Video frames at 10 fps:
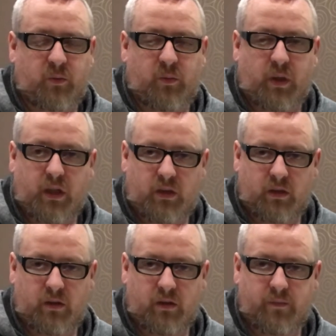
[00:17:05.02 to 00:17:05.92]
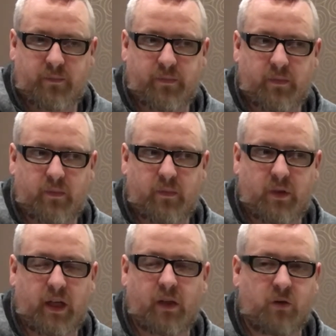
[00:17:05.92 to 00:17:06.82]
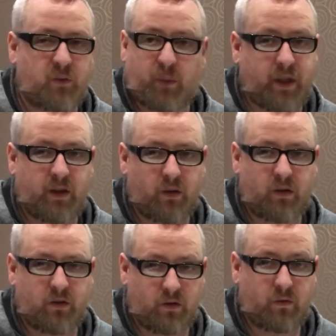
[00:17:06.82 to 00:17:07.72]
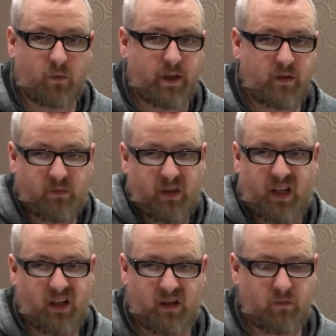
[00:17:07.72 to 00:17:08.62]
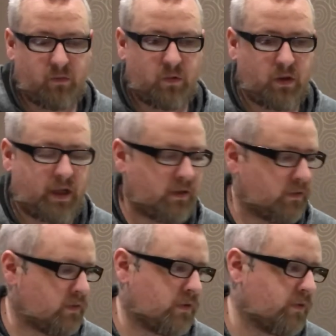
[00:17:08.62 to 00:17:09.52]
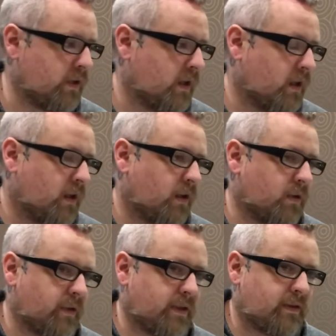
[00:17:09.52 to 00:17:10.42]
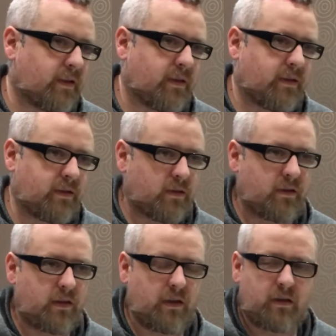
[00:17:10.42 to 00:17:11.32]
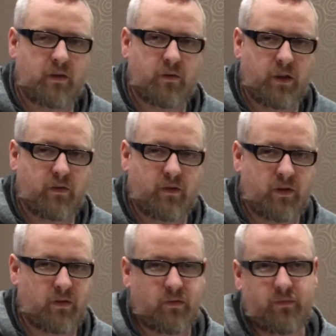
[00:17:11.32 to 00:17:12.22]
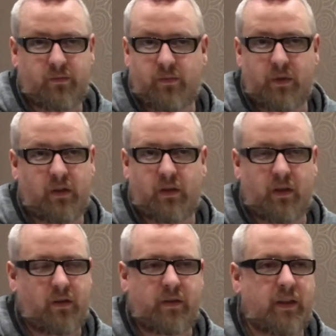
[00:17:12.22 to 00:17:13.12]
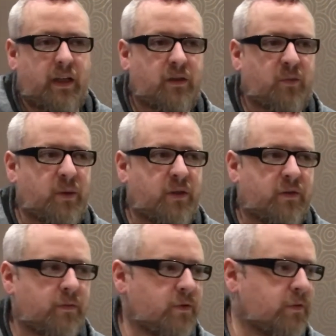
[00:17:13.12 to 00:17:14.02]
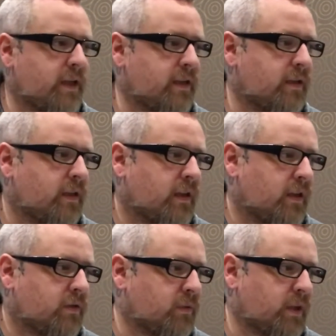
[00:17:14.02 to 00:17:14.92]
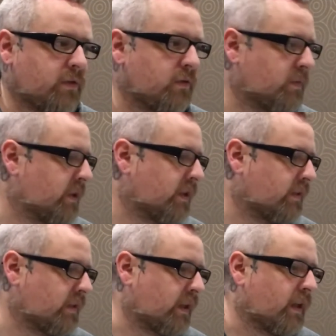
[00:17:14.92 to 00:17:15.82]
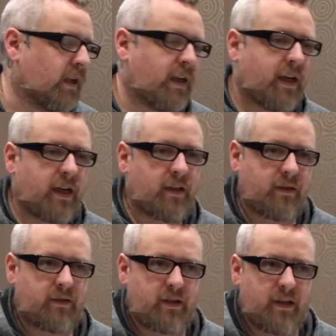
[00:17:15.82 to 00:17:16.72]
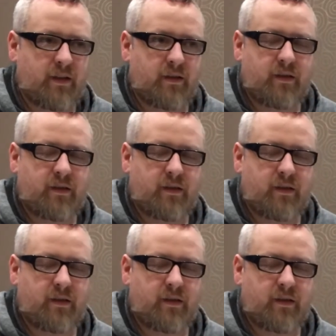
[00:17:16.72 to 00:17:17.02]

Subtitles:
paint the tank just body colour, just the white, plain, add nothing to it. Or else I saw on a Hoonigan video in the last couple of years, some dude had some kind of old American thing, and it said